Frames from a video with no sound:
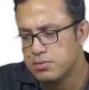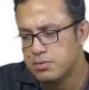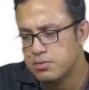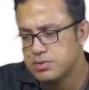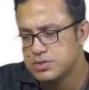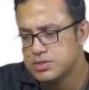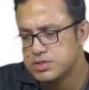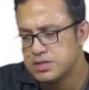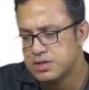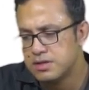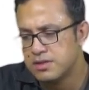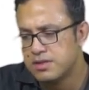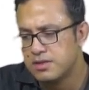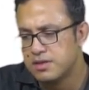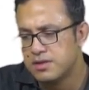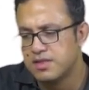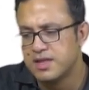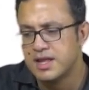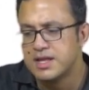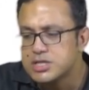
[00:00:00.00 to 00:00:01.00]
which
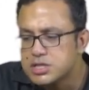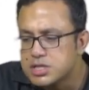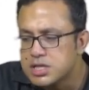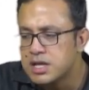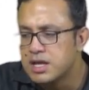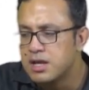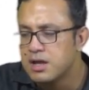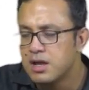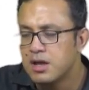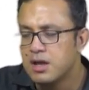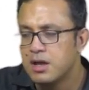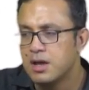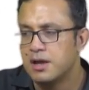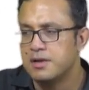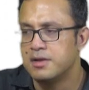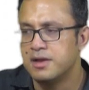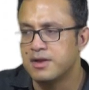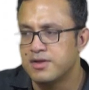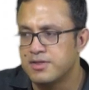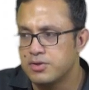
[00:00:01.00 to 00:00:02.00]
is essentially
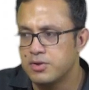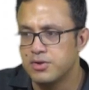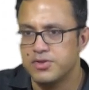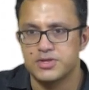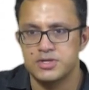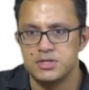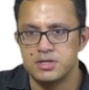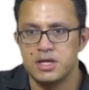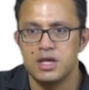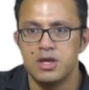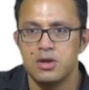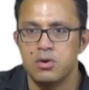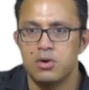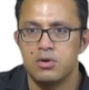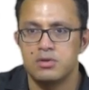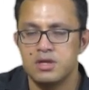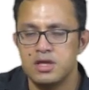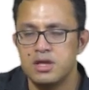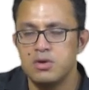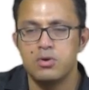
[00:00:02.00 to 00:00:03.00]
an exhausted
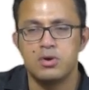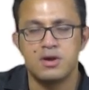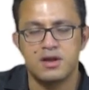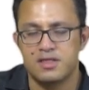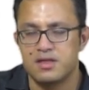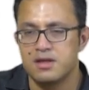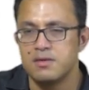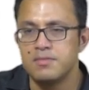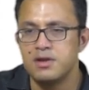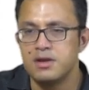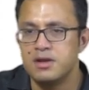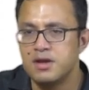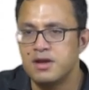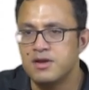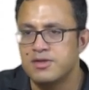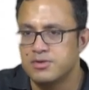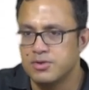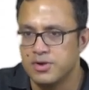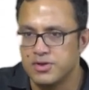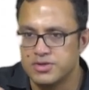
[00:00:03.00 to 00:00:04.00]
ego. The ego gets
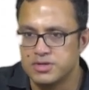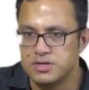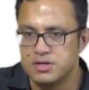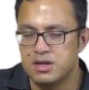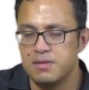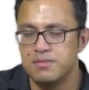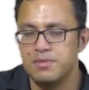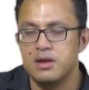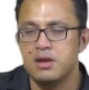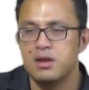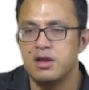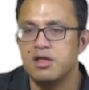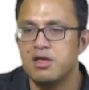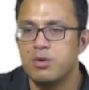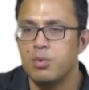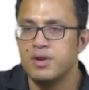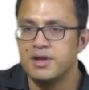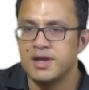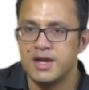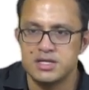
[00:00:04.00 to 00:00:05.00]
completely exhausted, completely
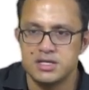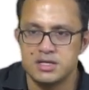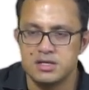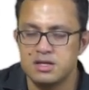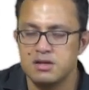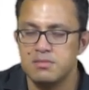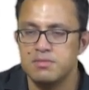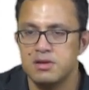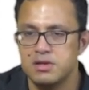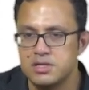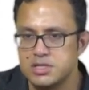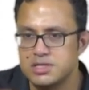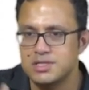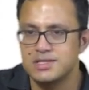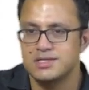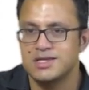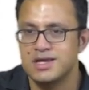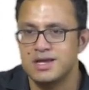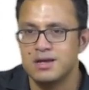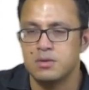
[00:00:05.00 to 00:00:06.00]
liquidated, completely
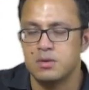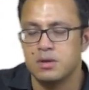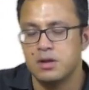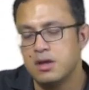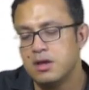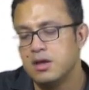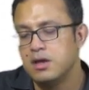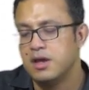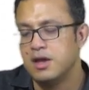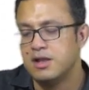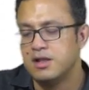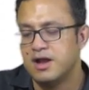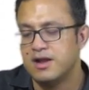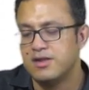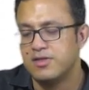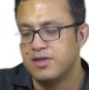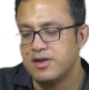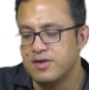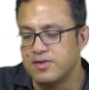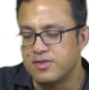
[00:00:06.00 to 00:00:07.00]
shut down in
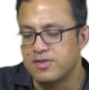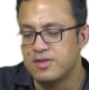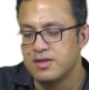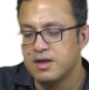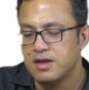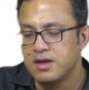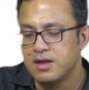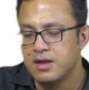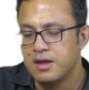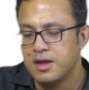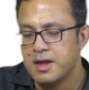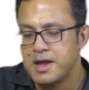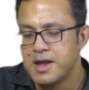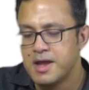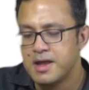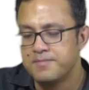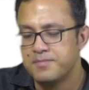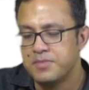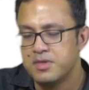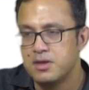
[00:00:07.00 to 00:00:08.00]
that sense.
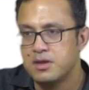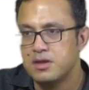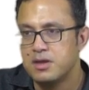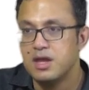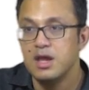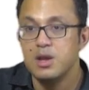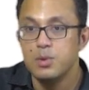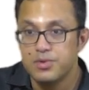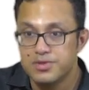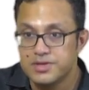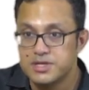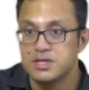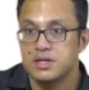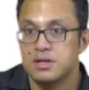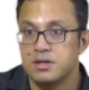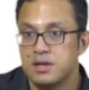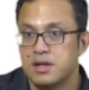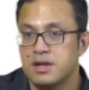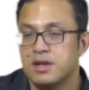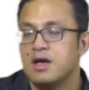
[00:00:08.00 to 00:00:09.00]
And
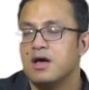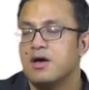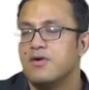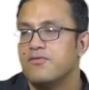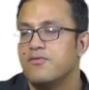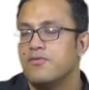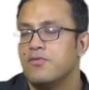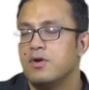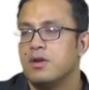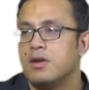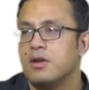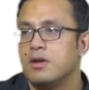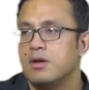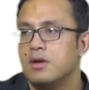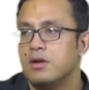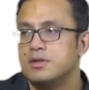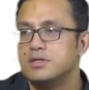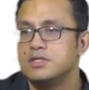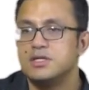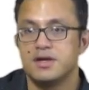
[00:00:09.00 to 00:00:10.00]
interestingly enough,
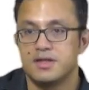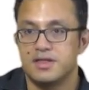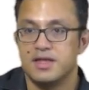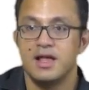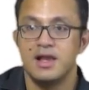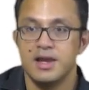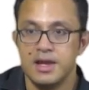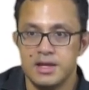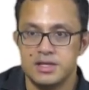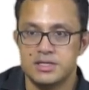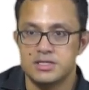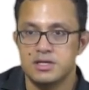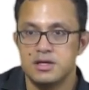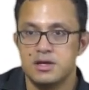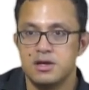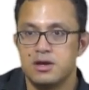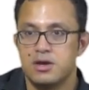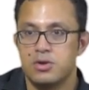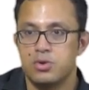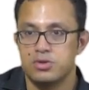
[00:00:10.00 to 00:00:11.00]
when T.S.
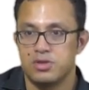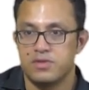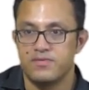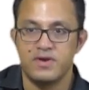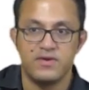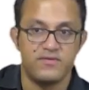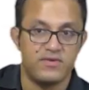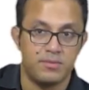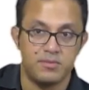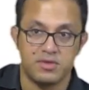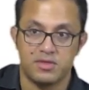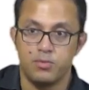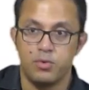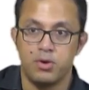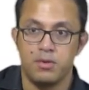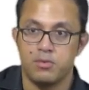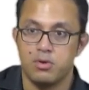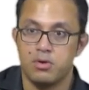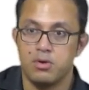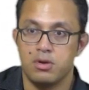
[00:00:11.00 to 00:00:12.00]
Eliot wrote this very
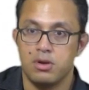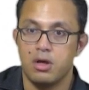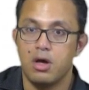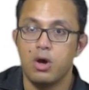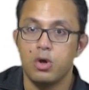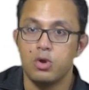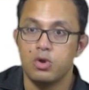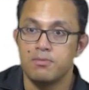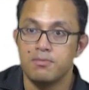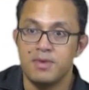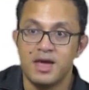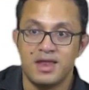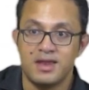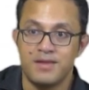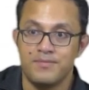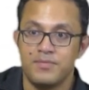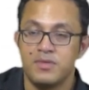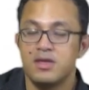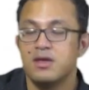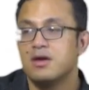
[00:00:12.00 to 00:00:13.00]
famous poem called Hollow
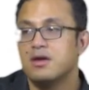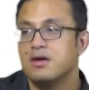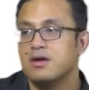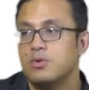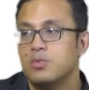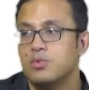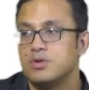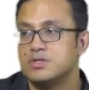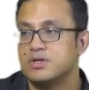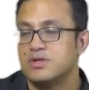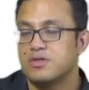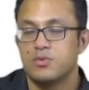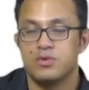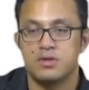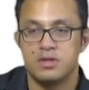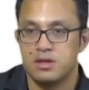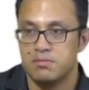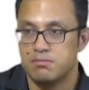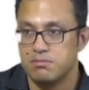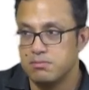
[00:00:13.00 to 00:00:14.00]
Men, which
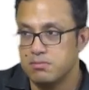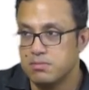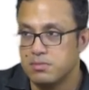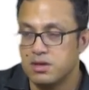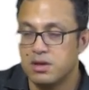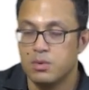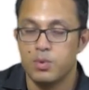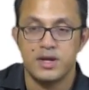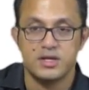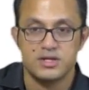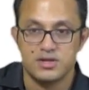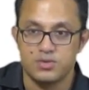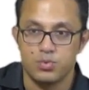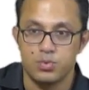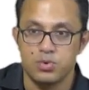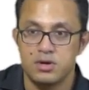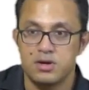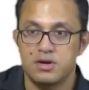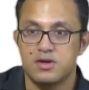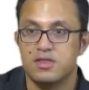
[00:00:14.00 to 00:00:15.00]
is one of the
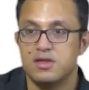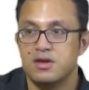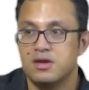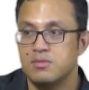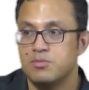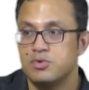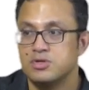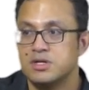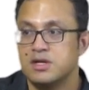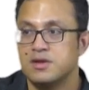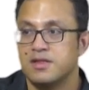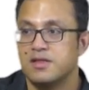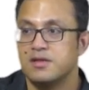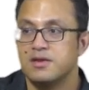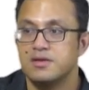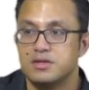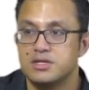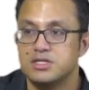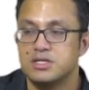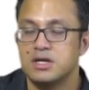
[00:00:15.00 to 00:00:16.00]
greatest works in
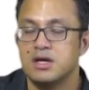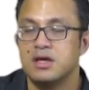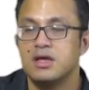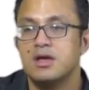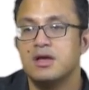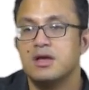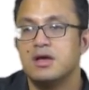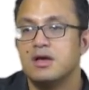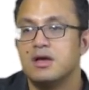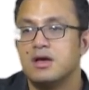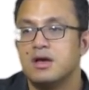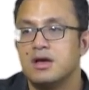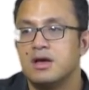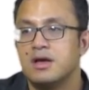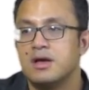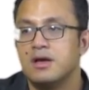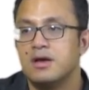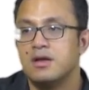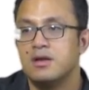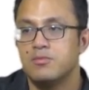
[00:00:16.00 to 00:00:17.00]
modernist literature,
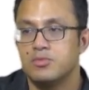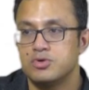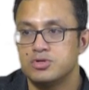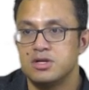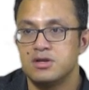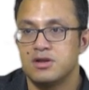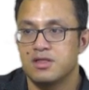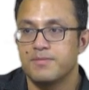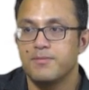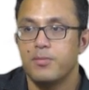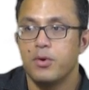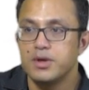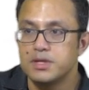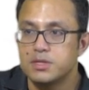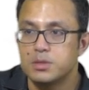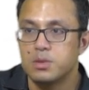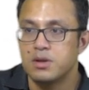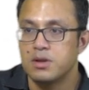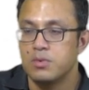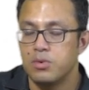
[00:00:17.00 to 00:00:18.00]
in modernist
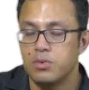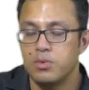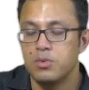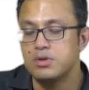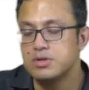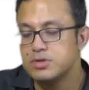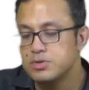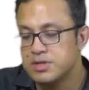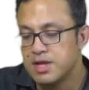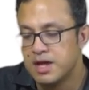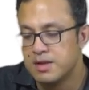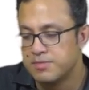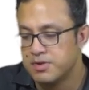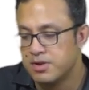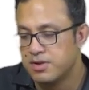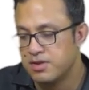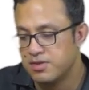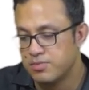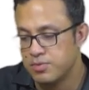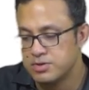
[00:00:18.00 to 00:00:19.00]
poetry, we won't do
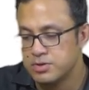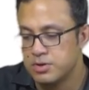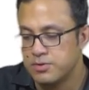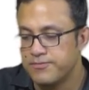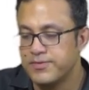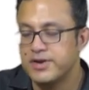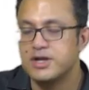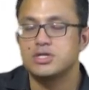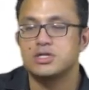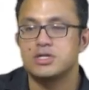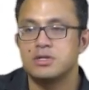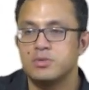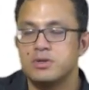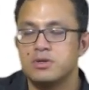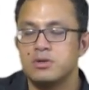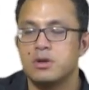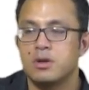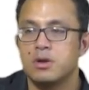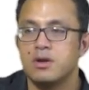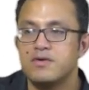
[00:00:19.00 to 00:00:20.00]
that because we're doing
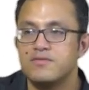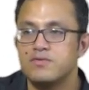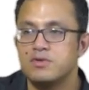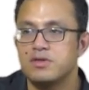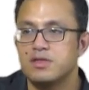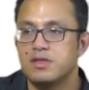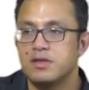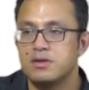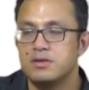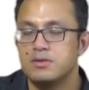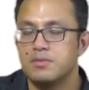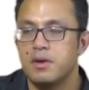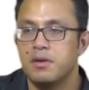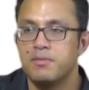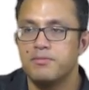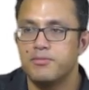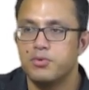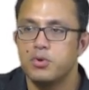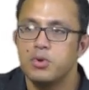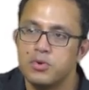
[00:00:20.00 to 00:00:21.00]
fiction, we're doing novels
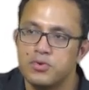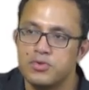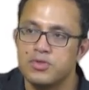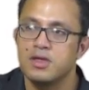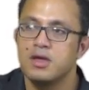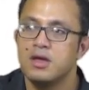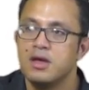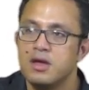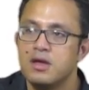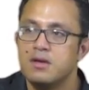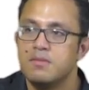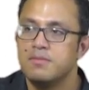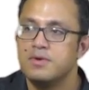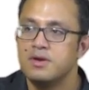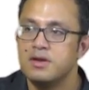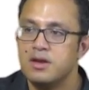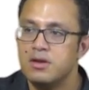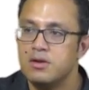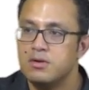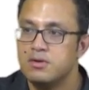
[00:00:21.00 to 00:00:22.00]
and prose,
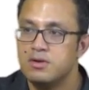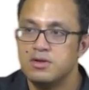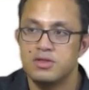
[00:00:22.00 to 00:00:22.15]
but you